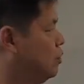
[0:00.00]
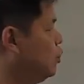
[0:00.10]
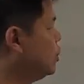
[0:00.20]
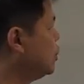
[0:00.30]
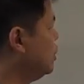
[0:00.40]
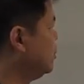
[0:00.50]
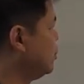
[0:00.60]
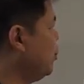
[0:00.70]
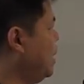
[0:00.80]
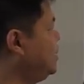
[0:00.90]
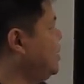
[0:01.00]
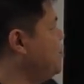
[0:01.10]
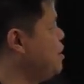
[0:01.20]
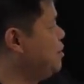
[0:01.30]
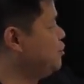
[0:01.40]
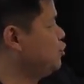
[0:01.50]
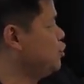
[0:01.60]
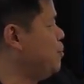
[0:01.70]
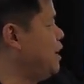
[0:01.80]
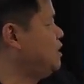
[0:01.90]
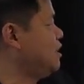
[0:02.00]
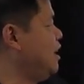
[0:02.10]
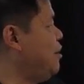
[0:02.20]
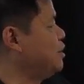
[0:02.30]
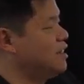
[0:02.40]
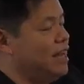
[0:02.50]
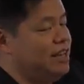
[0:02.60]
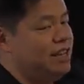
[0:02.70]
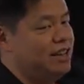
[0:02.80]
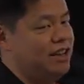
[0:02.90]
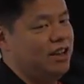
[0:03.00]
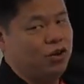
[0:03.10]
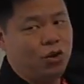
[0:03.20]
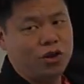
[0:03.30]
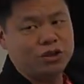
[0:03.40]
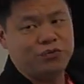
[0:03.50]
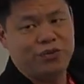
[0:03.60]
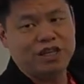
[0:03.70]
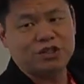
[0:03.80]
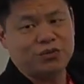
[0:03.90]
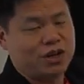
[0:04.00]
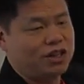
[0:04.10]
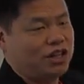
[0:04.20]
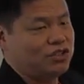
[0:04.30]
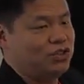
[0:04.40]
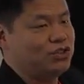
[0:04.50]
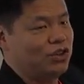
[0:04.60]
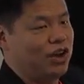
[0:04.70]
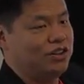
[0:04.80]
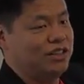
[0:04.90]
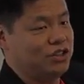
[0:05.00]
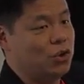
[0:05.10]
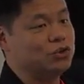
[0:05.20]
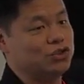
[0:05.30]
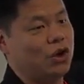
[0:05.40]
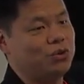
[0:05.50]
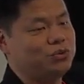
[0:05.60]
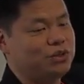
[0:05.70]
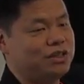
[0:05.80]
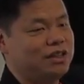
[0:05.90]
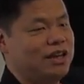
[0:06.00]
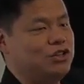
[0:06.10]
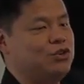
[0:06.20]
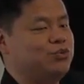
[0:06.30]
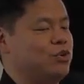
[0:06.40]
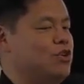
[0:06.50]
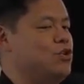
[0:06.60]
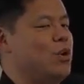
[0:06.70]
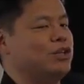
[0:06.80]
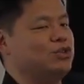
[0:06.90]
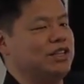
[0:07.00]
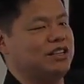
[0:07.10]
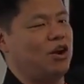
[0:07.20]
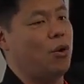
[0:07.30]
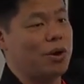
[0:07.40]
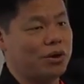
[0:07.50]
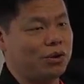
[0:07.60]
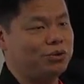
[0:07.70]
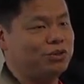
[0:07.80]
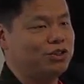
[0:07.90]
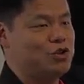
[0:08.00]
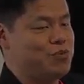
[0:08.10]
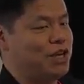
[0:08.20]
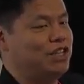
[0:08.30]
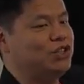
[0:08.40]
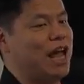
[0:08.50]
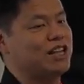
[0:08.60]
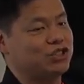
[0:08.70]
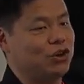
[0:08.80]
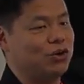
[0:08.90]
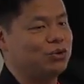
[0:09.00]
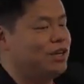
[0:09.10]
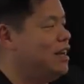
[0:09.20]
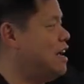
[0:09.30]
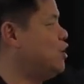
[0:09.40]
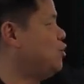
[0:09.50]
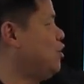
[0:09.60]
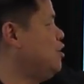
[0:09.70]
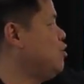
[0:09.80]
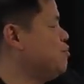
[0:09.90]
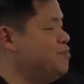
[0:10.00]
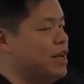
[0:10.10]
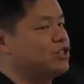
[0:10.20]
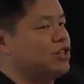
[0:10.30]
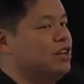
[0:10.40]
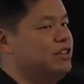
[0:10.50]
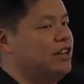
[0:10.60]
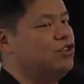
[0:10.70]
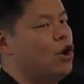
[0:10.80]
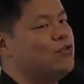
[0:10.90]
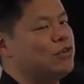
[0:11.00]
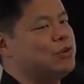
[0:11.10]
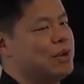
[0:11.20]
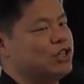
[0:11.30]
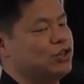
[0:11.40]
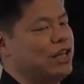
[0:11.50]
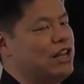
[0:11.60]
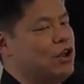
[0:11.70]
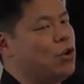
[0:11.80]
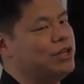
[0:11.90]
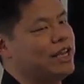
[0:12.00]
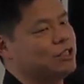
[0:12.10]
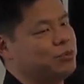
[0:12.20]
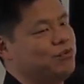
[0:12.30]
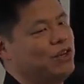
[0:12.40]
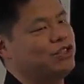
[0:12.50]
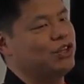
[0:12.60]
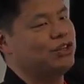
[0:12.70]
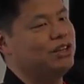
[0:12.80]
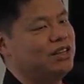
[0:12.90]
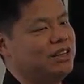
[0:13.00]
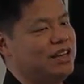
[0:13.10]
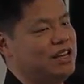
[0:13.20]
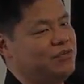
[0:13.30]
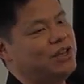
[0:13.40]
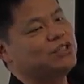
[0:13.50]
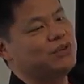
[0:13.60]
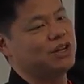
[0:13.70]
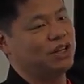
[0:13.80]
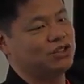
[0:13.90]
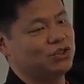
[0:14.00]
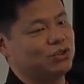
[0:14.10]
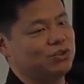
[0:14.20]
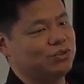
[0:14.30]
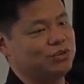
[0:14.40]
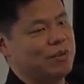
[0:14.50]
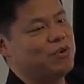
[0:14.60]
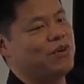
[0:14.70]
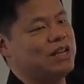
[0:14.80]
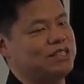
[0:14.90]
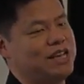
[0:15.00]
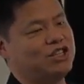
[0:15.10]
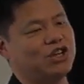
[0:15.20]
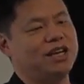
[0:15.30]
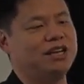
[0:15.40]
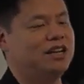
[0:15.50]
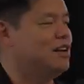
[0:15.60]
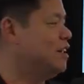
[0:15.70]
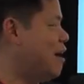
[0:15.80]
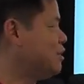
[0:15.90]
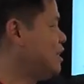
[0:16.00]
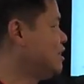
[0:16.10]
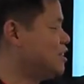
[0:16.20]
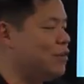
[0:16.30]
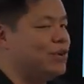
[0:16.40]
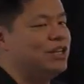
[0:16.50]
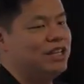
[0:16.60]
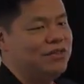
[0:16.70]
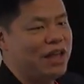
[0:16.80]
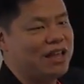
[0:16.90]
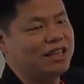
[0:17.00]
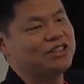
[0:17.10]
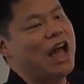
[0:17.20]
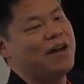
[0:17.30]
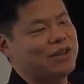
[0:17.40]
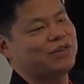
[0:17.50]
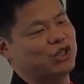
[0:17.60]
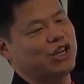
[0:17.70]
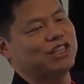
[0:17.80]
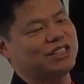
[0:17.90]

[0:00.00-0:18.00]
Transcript: Well, so, so when I say, so basically I would say all the vSphere clusters are its own zone, and, you and you want to do like Oracle, you put it into that zone, and it'll, it'll make then Nova will make sure that it only gets provision in a vSphere cluster that provides the HA. Now obviously, there's stuff underneath that, like you have to have a share